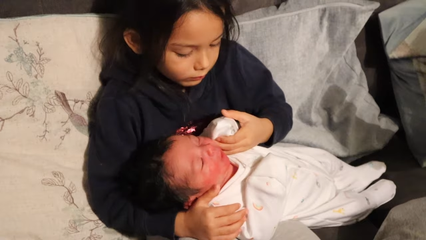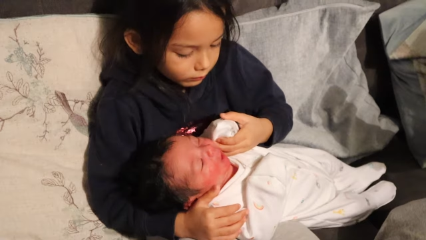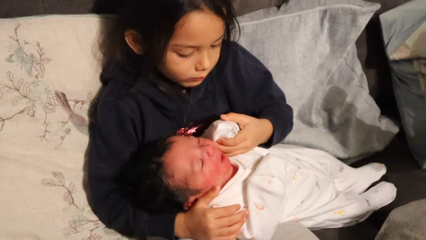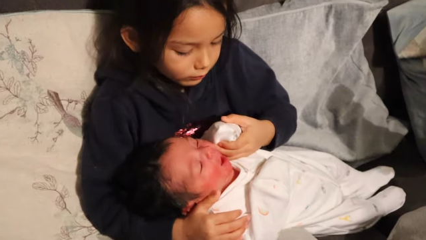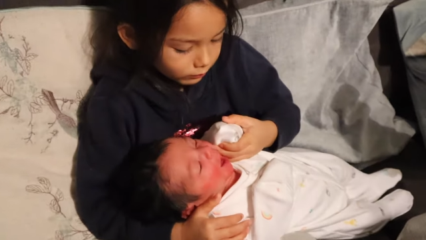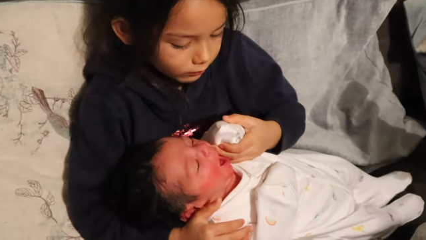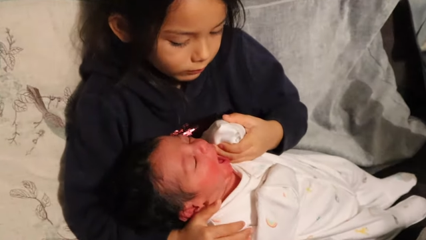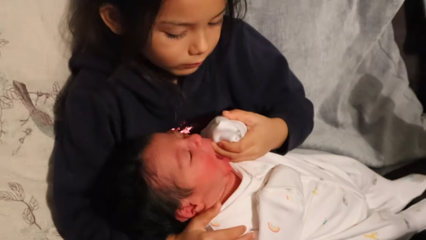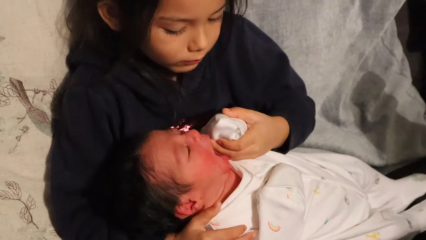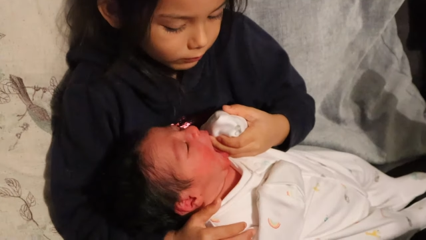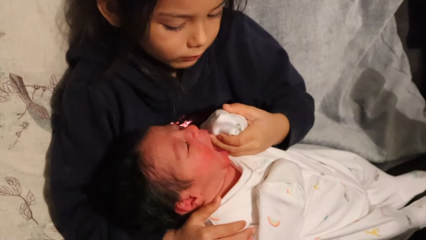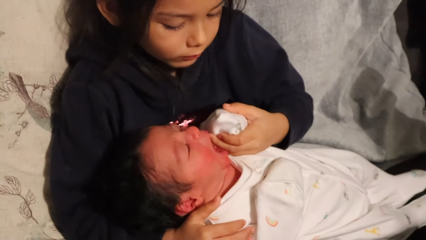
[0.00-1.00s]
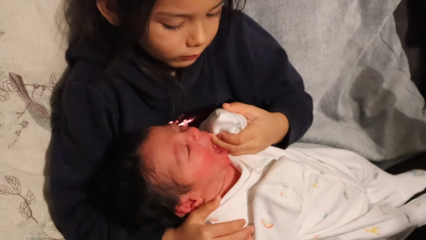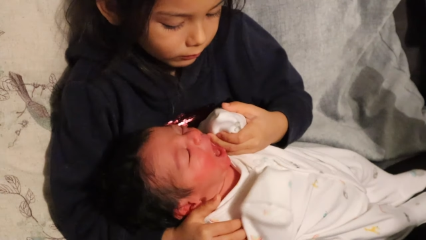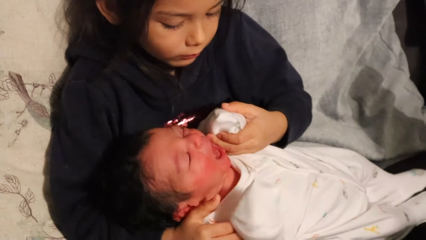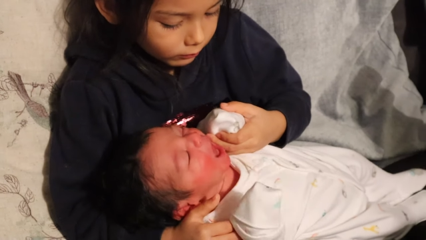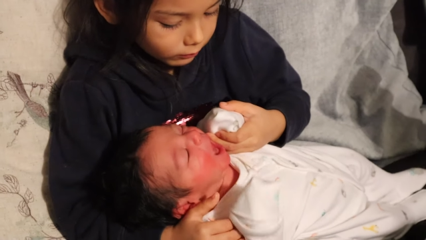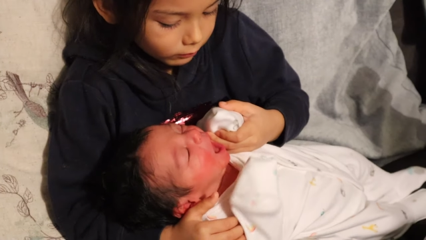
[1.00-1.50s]

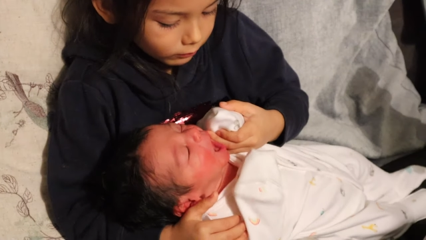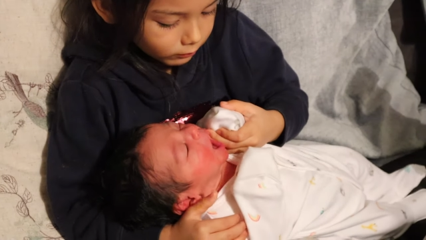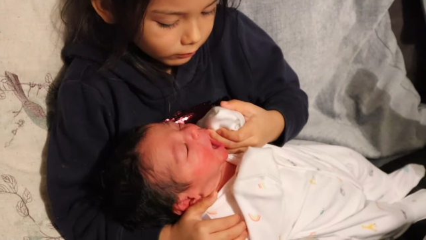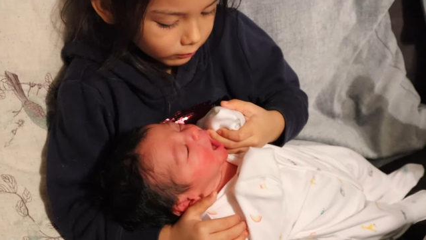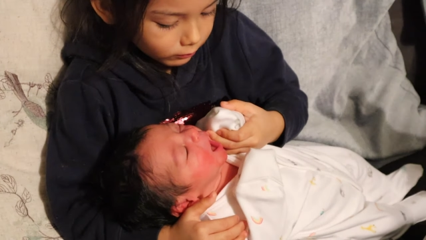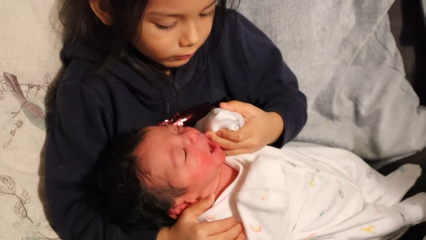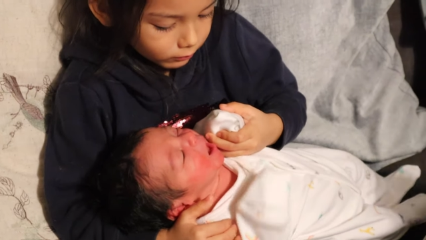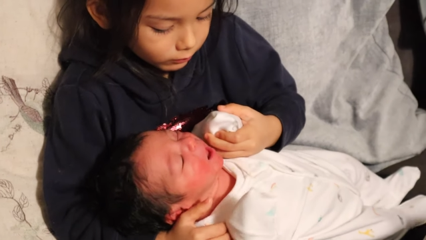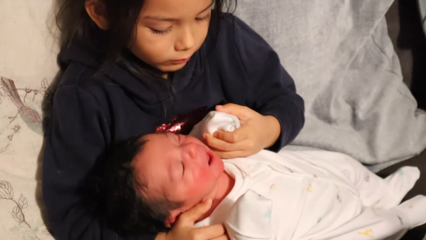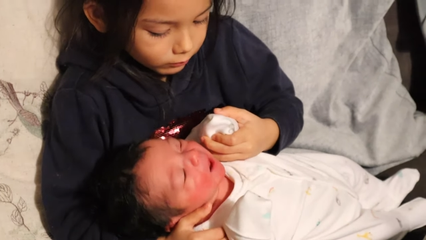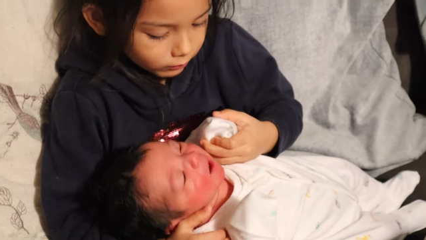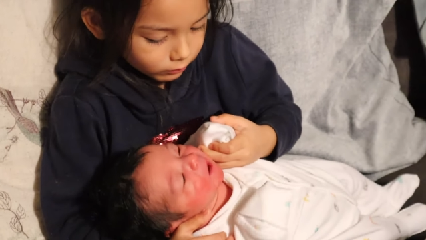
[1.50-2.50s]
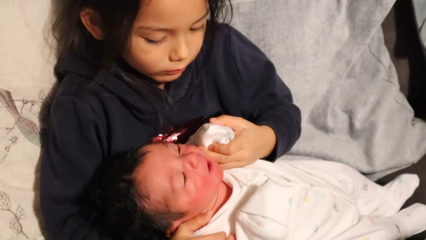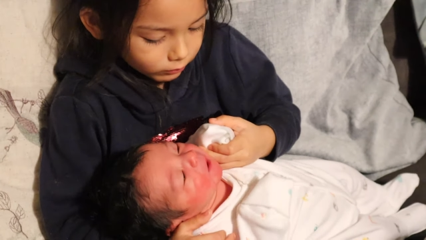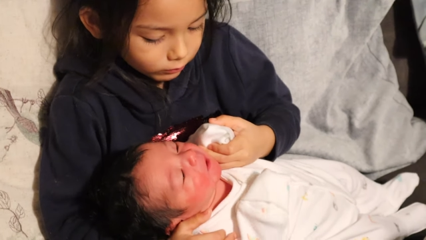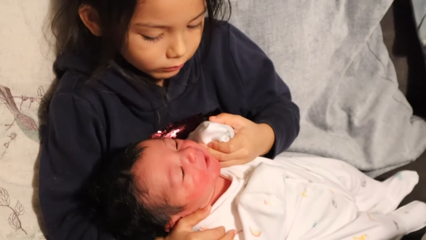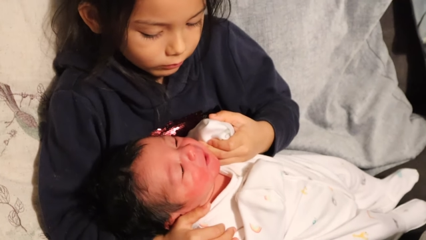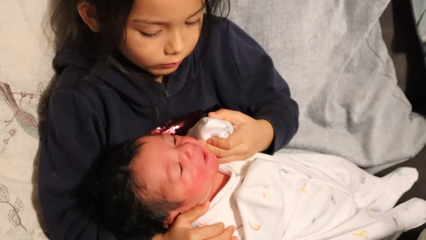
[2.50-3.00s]

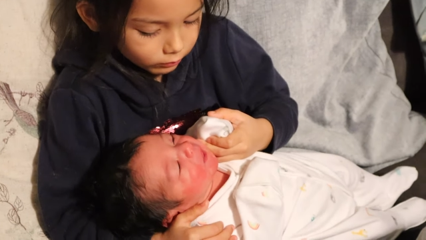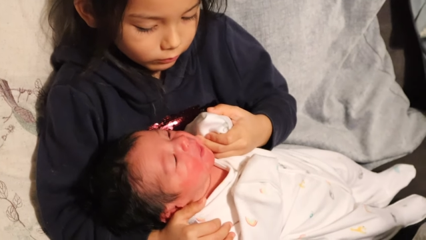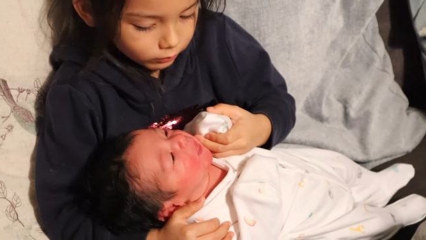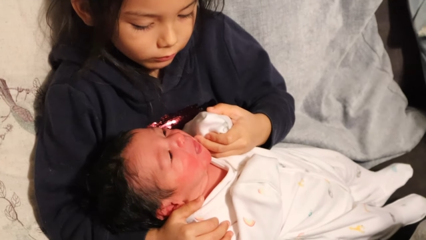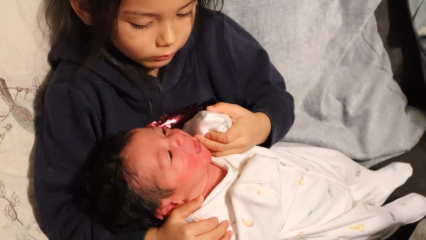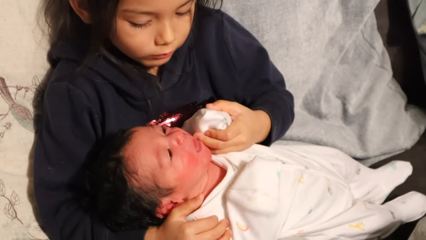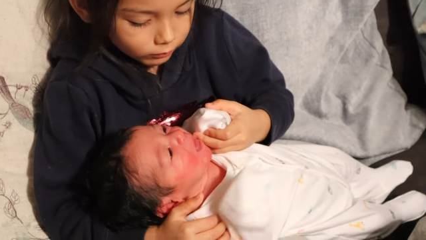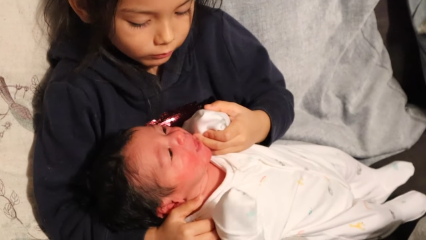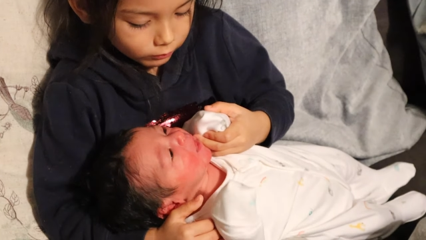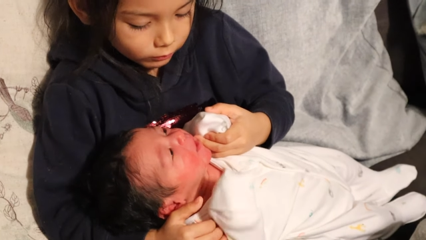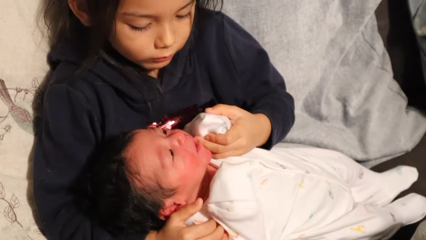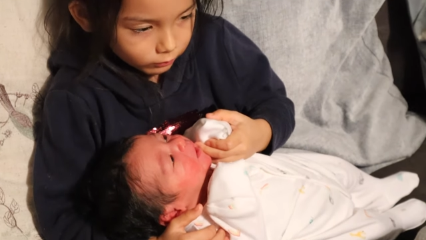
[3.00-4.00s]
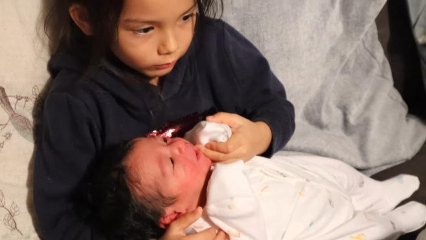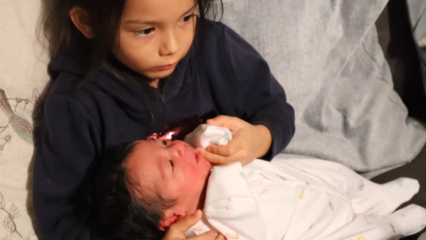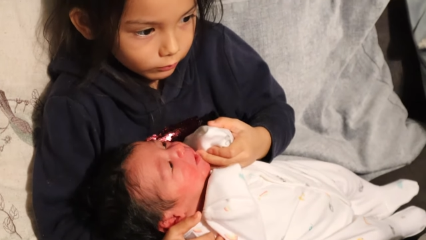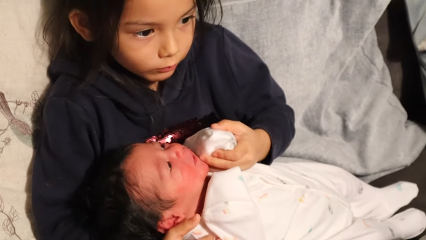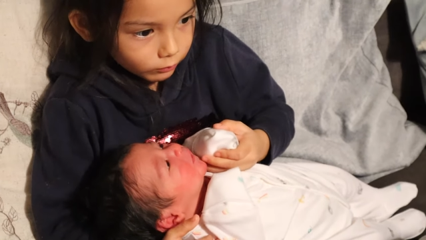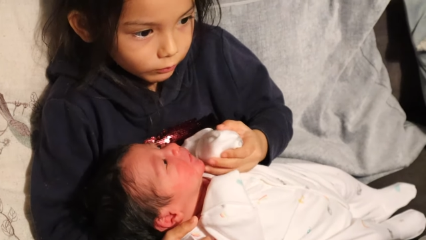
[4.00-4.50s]

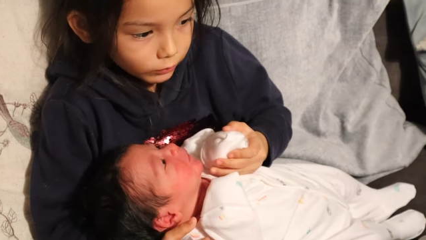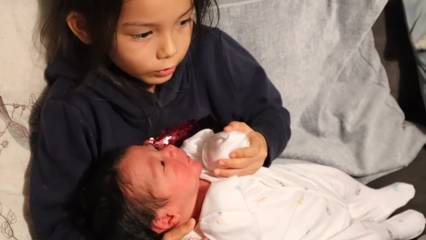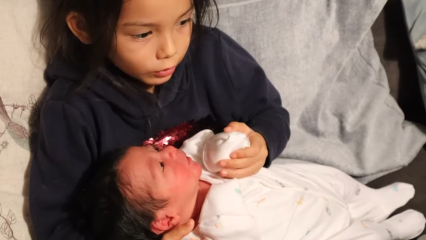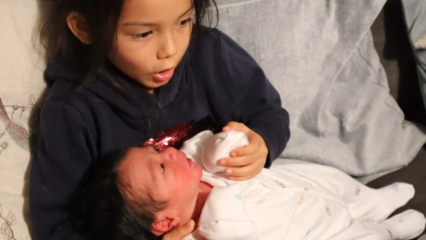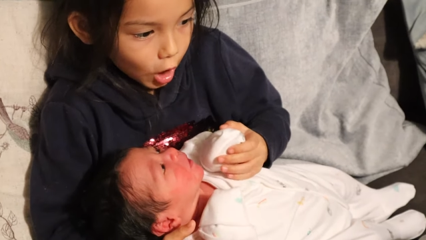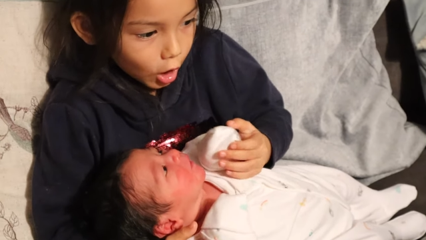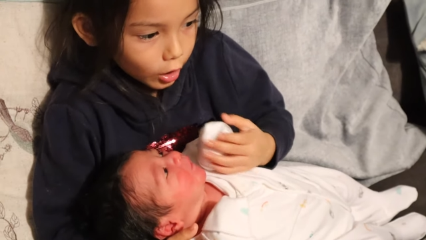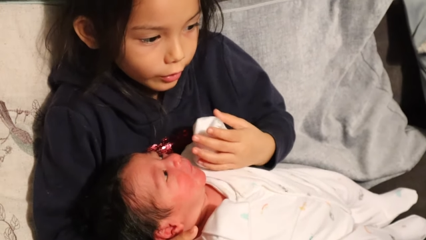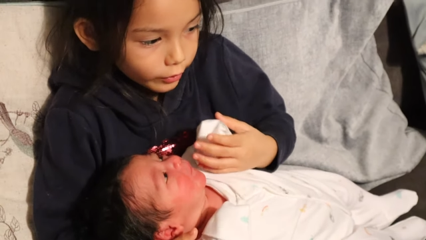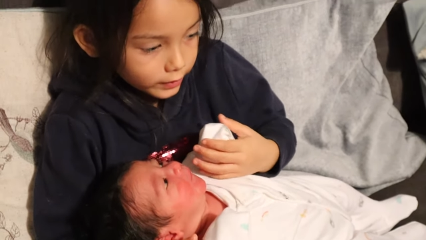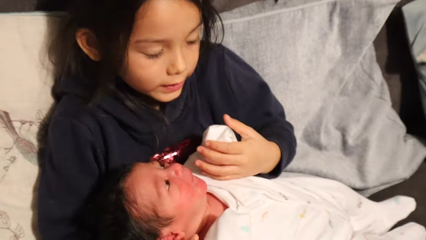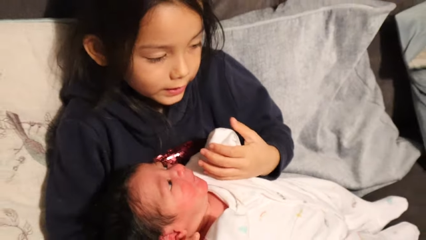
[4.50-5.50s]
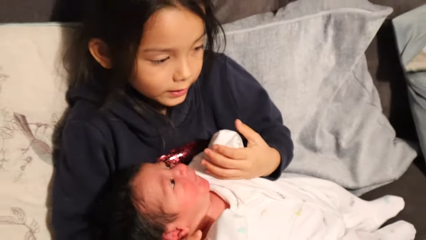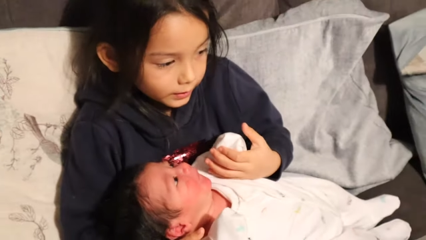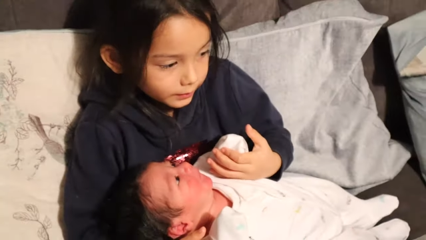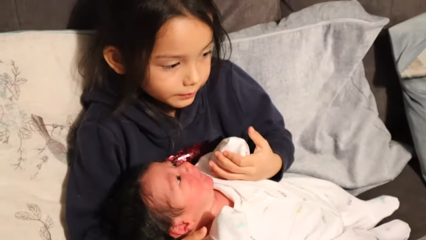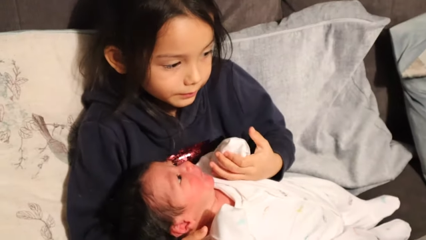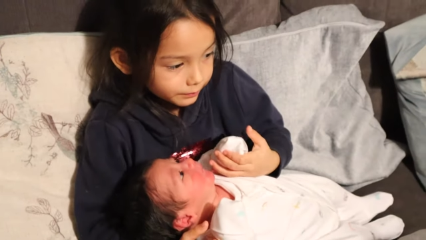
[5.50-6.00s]
No one is speaking in this clip.